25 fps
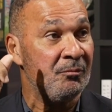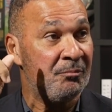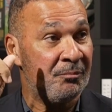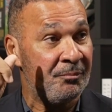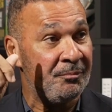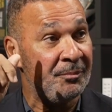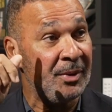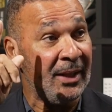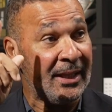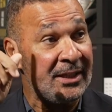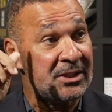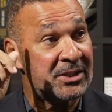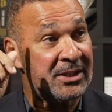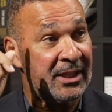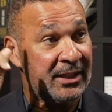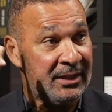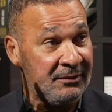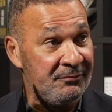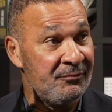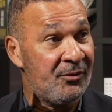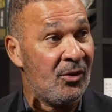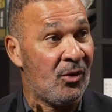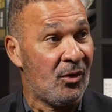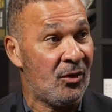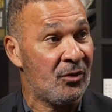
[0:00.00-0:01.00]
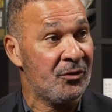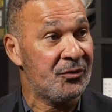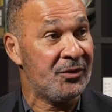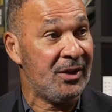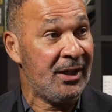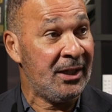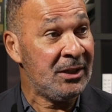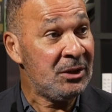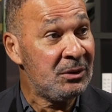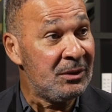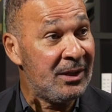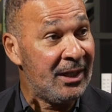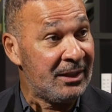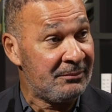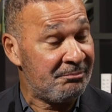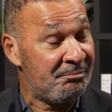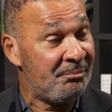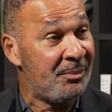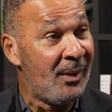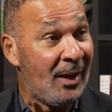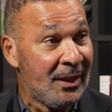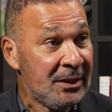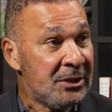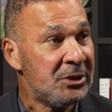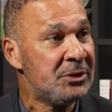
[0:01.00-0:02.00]
players get involved and you get
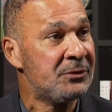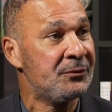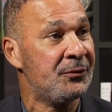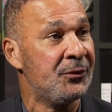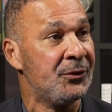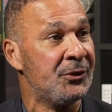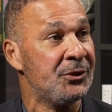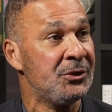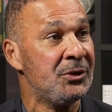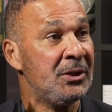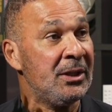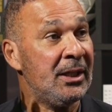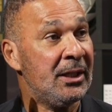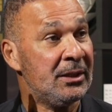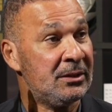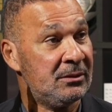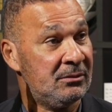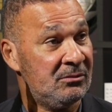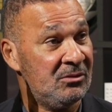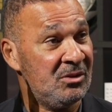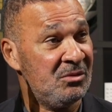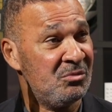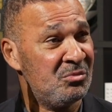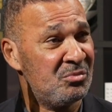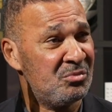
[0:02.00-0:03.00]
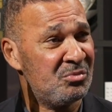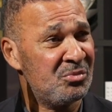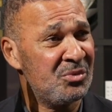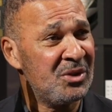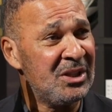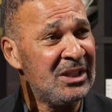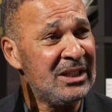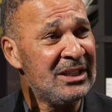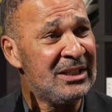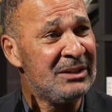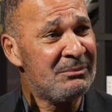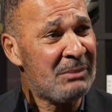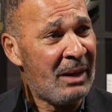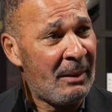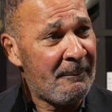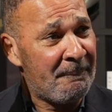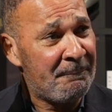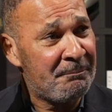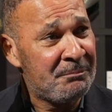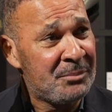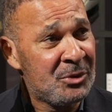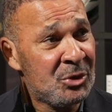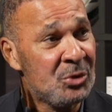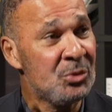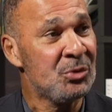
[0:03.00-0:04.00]
punished for it. You get really
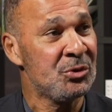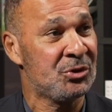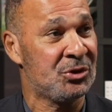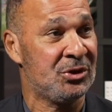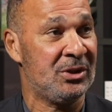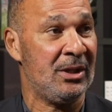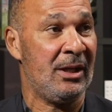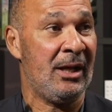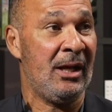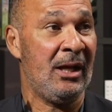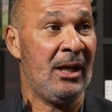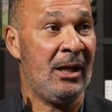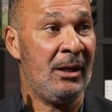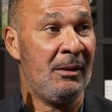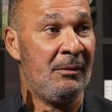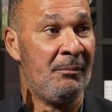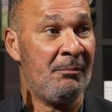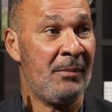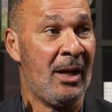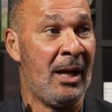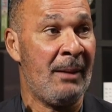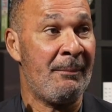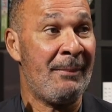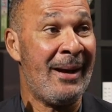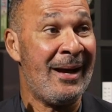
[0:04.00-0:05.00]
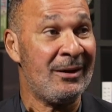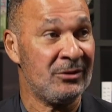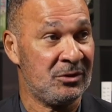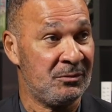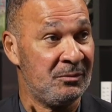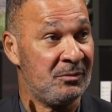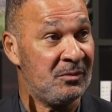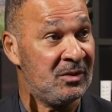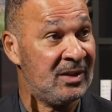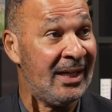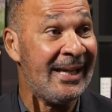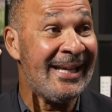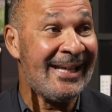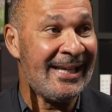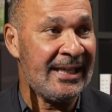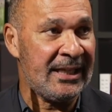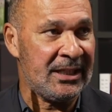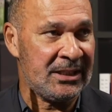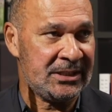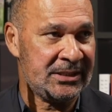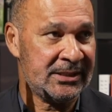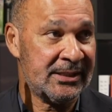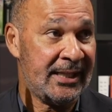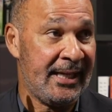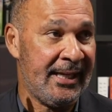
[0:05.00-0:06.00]
abused about taking a
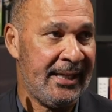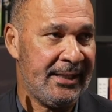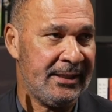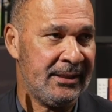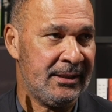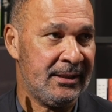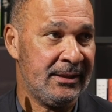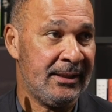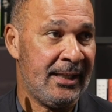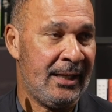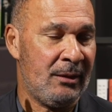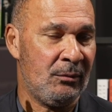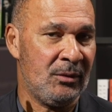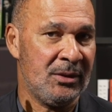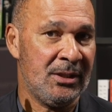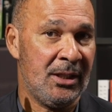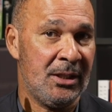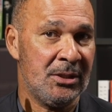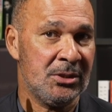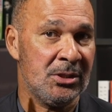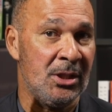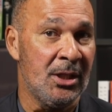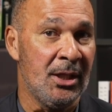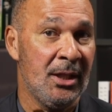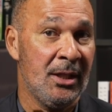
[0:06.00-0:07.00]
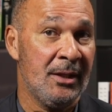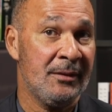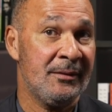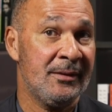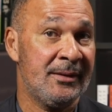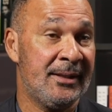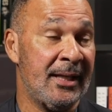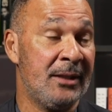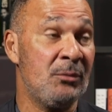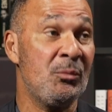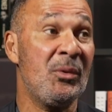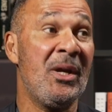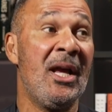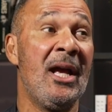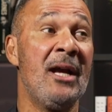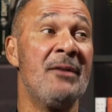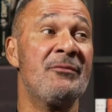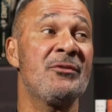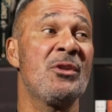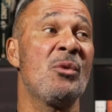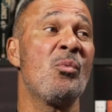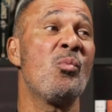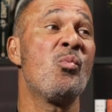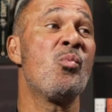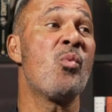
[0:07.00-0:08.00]
stand nowadays. Then we have
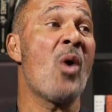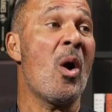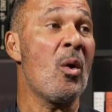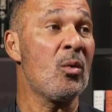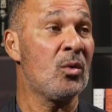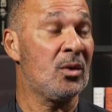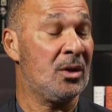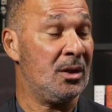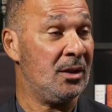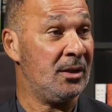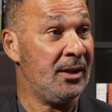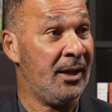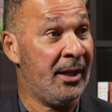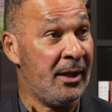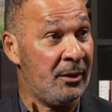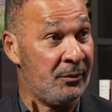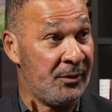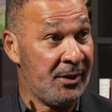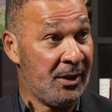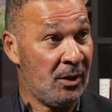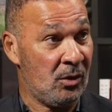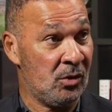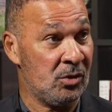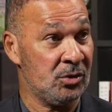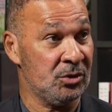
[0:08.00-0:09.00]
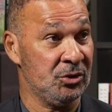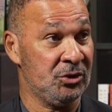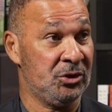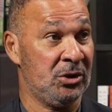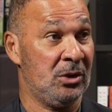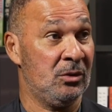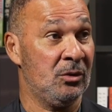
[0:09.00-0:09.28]
the woke area also.